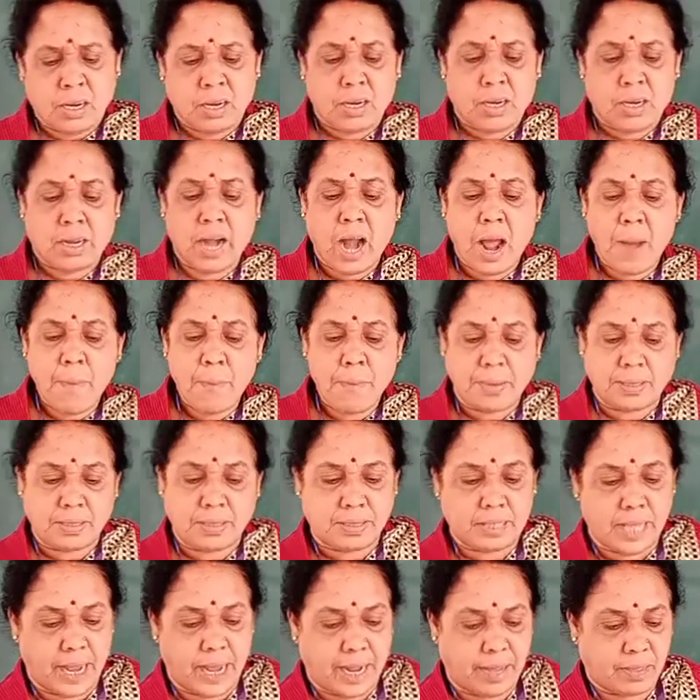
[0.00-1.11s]
Gram
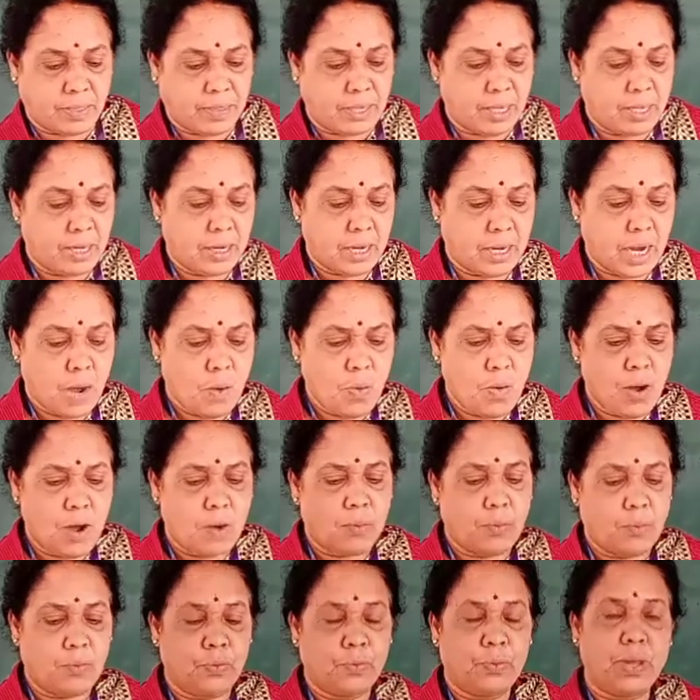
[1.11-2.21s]
Panchayat.
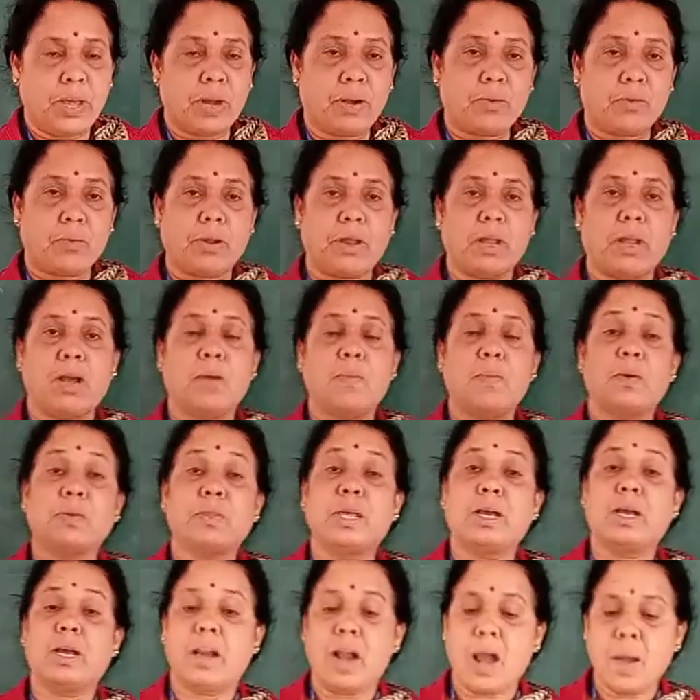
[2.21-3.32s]
Now we are talking about
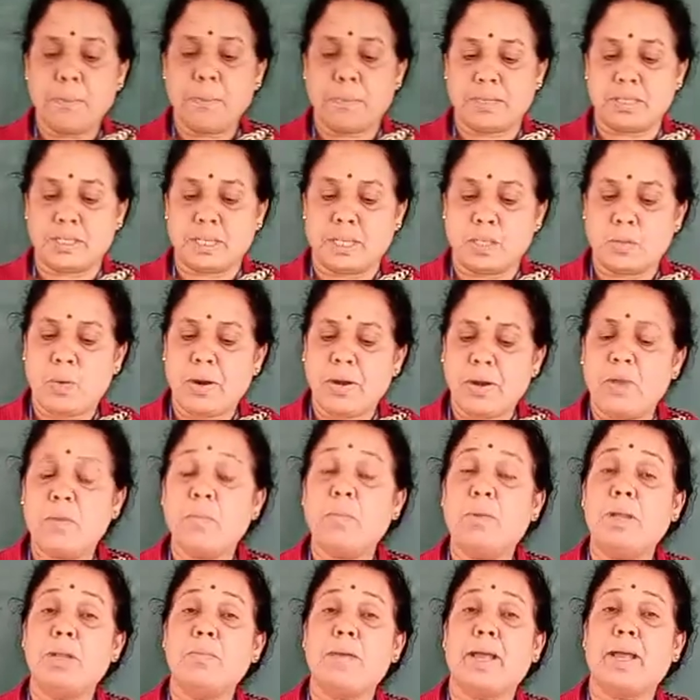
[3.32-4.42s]
the Gram Panchayat. What do
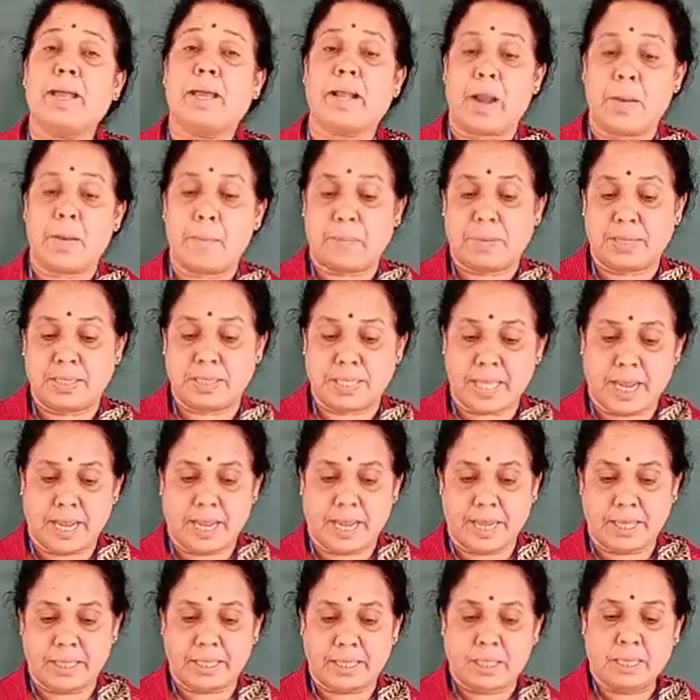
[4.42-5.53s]
you mean by Gram
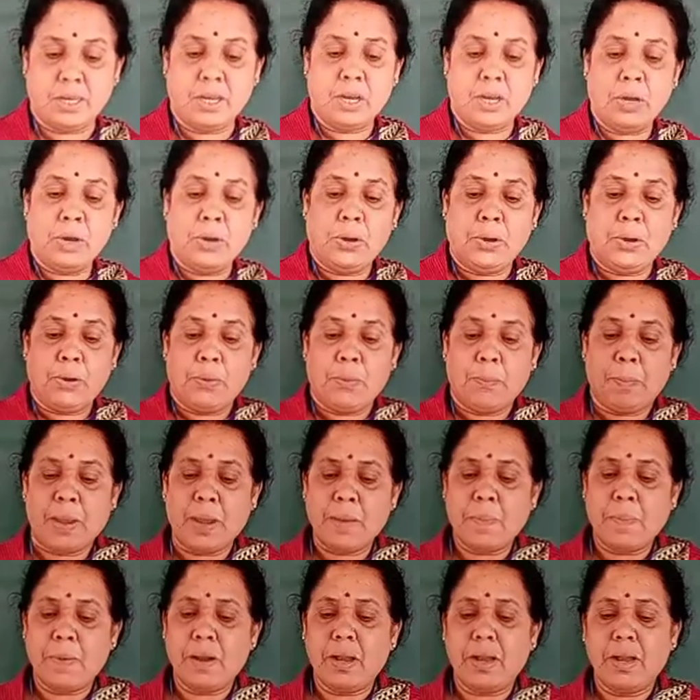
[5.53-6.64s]
Panchayat?
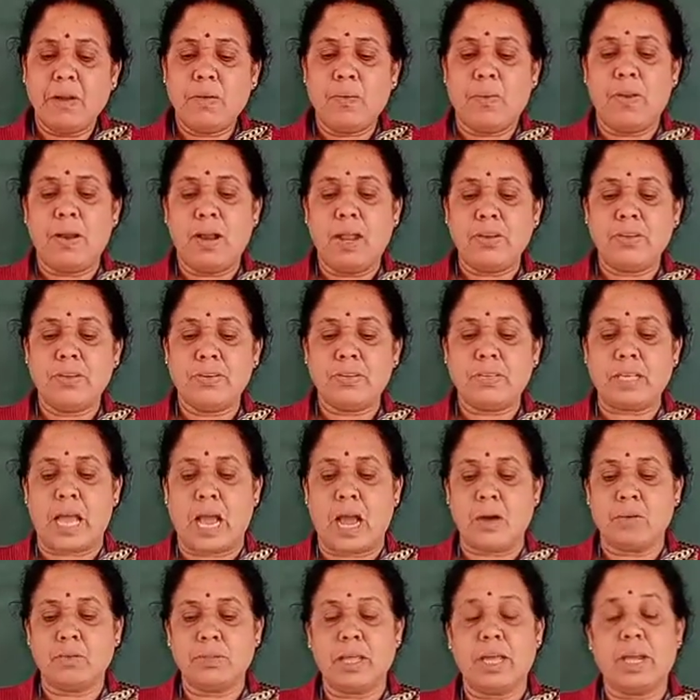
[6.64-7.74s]
People in villages
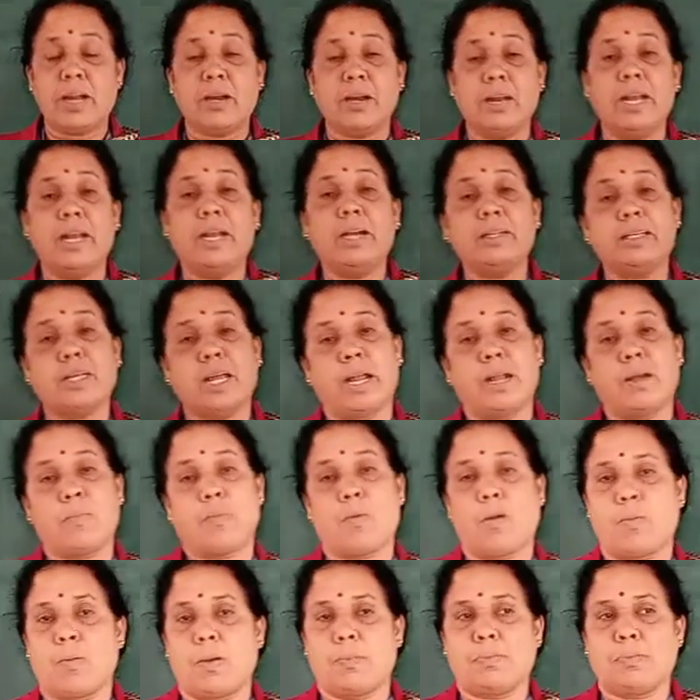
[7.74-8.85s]
have their needs
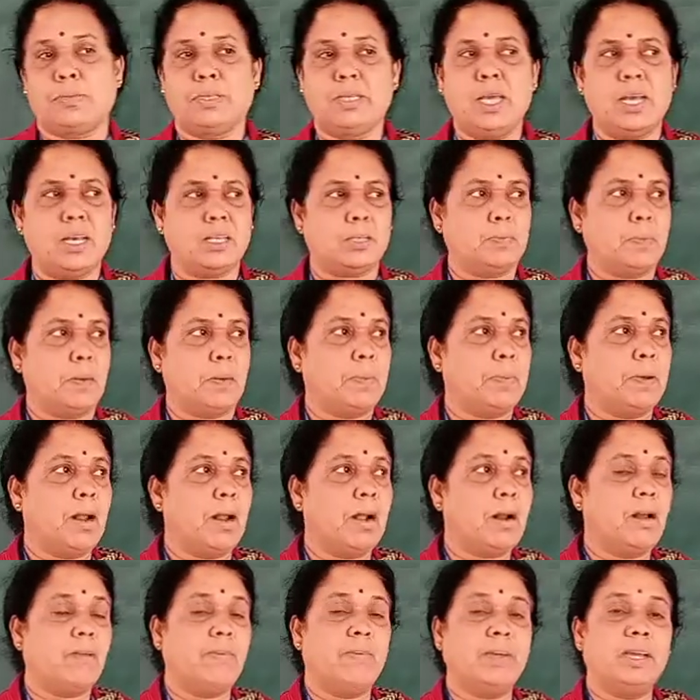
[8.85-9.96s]
and problems. Yes, people
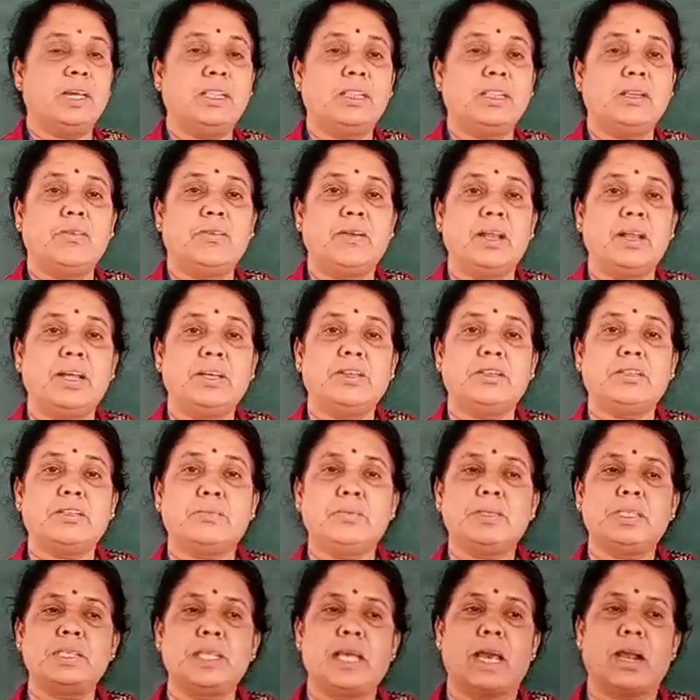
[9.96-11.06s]
are living in the villages
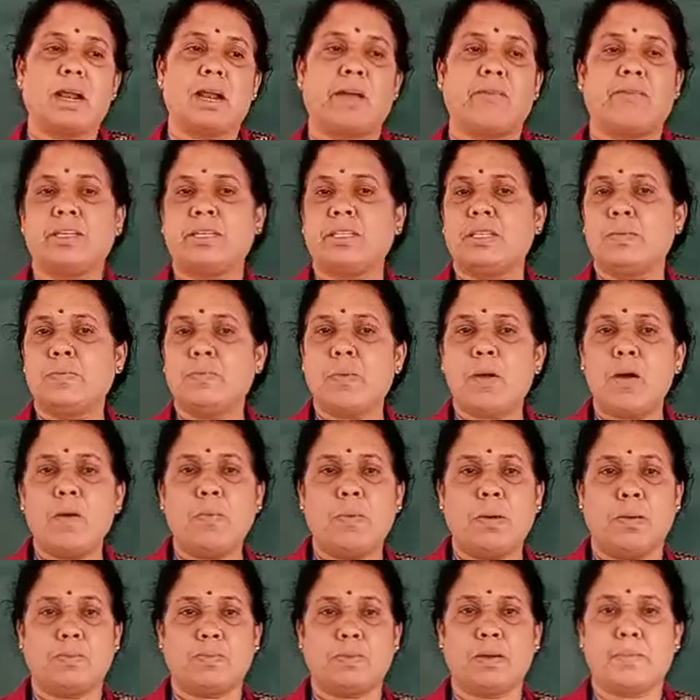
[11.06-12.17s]
means they are having some
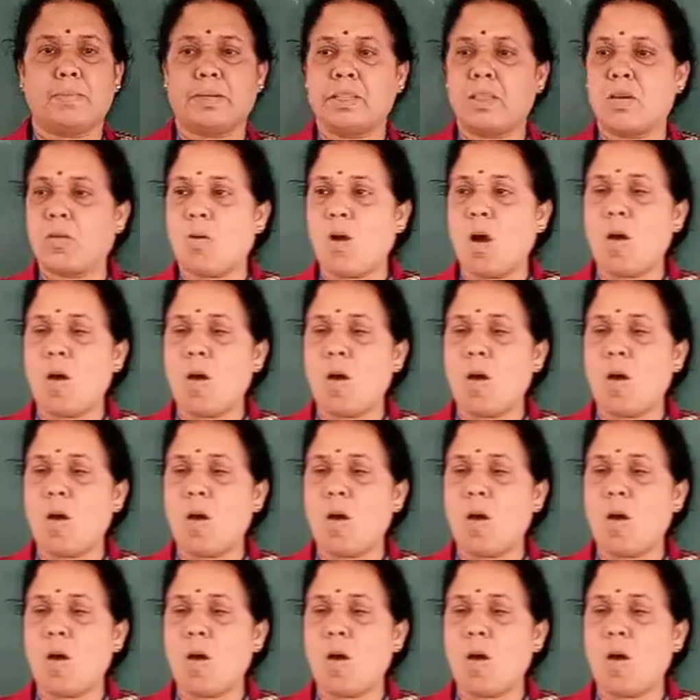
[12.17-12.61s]
problems about the